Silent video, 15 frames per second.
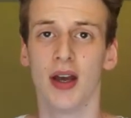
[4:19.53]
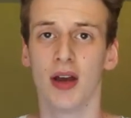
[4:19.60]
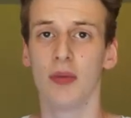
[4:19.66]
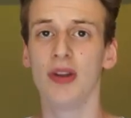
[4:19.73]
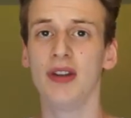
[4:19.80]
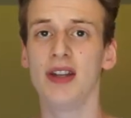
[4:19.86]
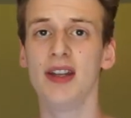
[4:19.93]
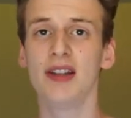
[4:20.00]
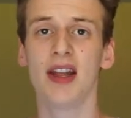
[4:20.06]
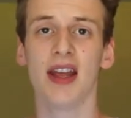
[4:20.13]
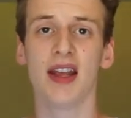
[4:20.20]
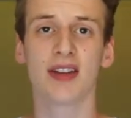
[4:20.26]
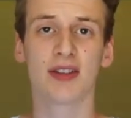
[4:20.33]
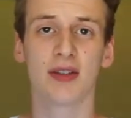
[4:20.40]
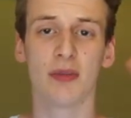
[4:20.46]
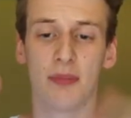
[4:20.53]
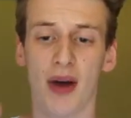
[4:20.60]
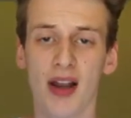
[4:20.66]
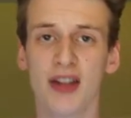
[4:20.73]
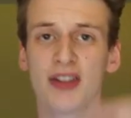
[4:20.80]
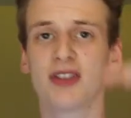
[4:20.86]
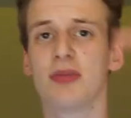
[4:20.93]
we need a
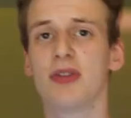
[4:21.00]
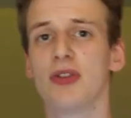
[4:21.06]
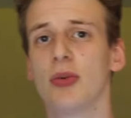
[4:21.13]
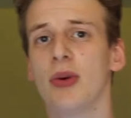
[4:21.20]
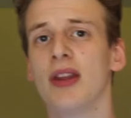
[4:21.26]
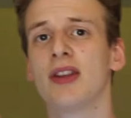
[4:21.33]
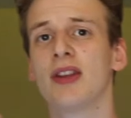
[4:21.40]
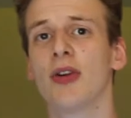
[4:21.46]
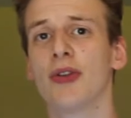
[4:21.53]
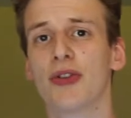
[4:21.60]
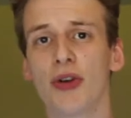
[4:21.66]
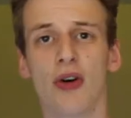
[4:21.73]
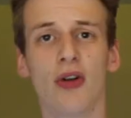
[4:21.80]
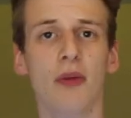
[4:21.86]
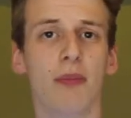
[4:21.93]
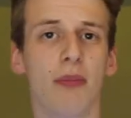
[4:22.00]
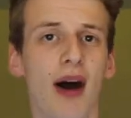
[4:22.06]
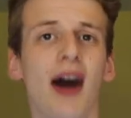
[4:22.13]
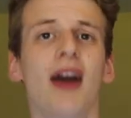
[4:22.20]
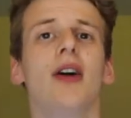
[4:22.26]
balance between control by